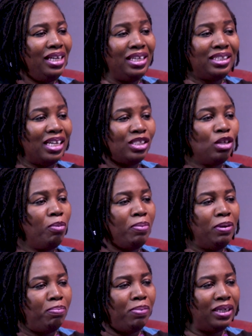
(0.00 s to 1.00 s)
It has not
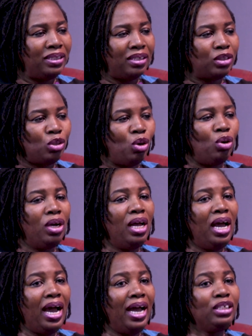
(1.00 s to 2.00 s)
been bad at all.
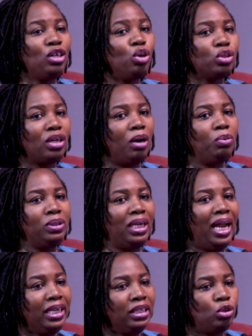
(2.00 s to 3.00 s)
And also, I would
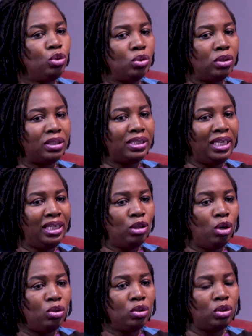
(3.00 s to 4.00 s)
like to state
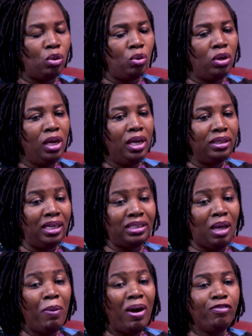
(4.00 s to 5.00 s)
also that
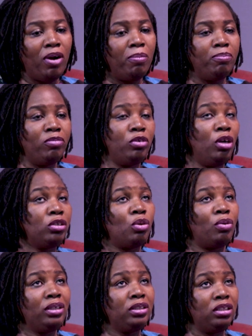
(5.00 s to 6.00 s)
apart from not
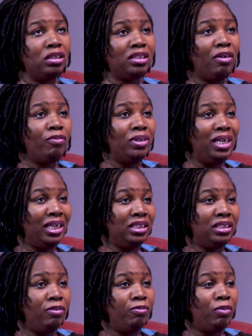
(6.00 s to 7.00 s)
surrounding yourself with negative,